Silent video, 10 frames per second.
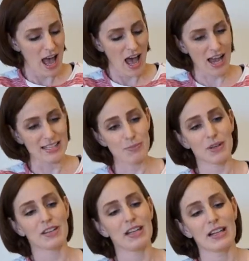I
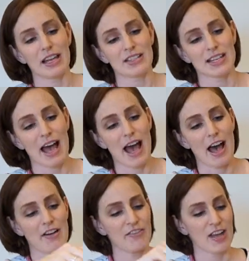typically like to
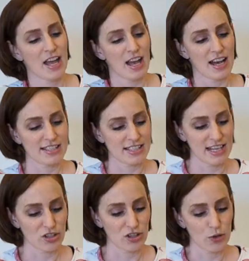have a
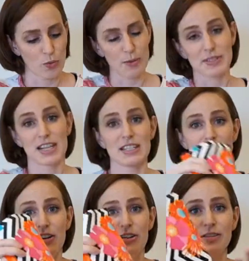standalone wipes
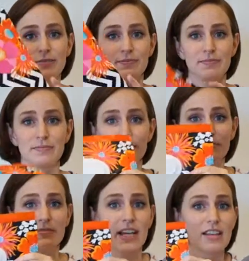container
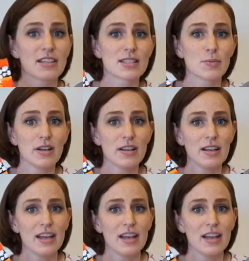like this one,